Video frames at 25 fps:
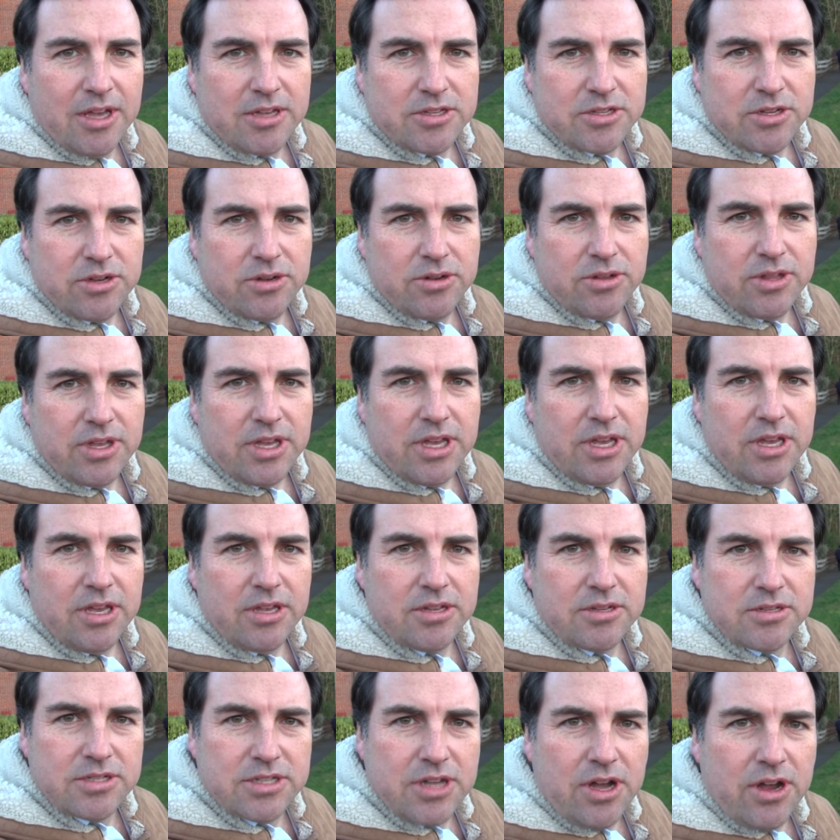So the
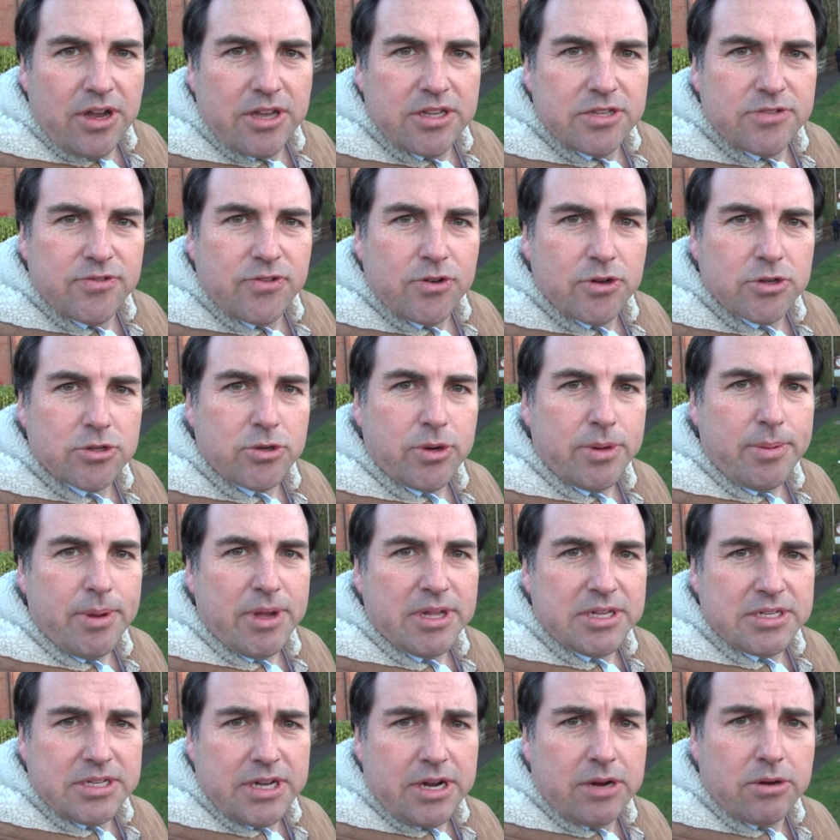signs for 20
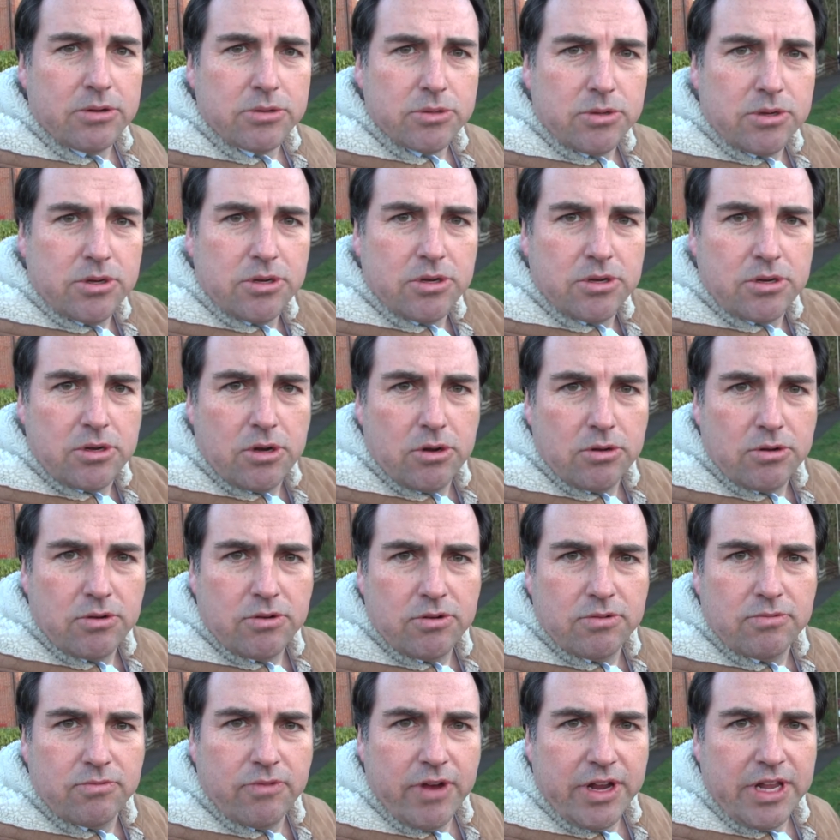miles an hour will go
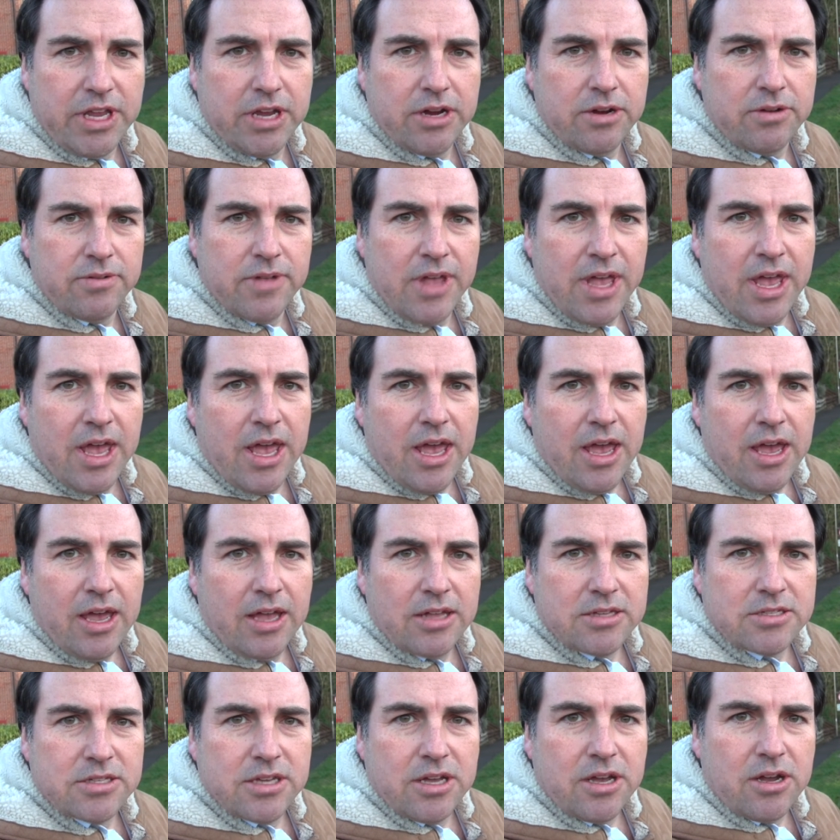right here
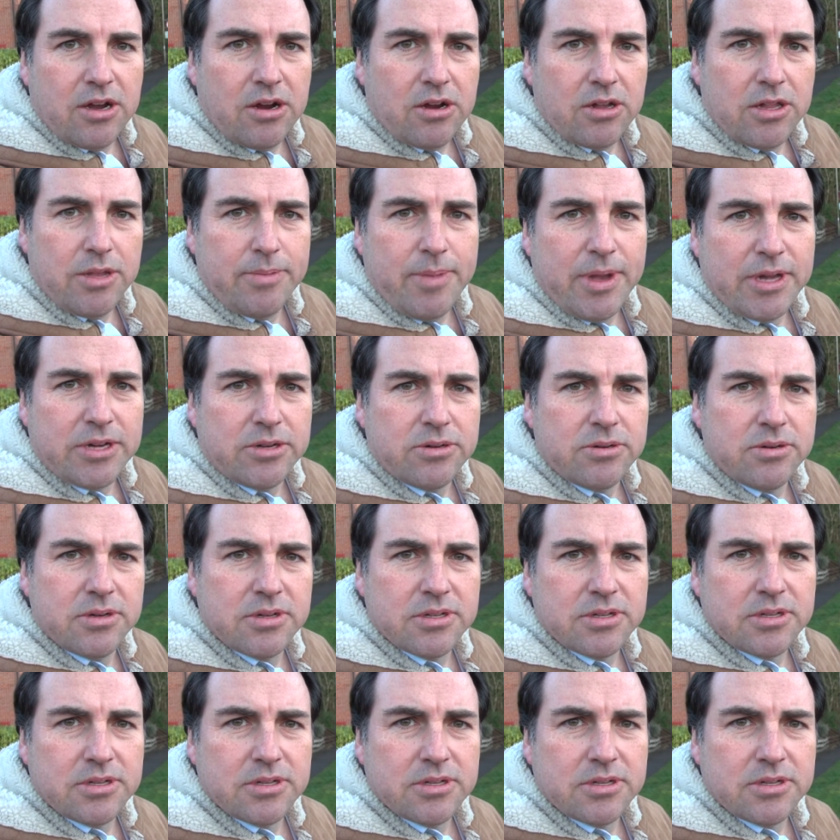at Hartley Meadow,